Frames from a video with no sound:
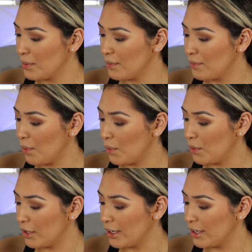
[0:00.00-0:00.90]

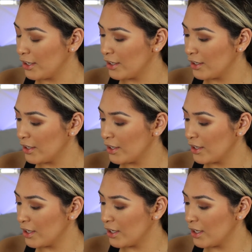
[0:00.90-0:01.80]
before
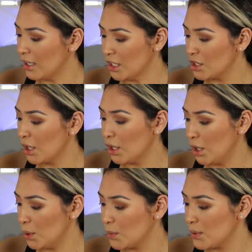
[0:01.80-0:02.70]
each
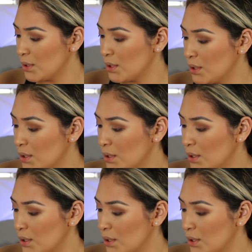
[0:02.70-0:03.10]
use.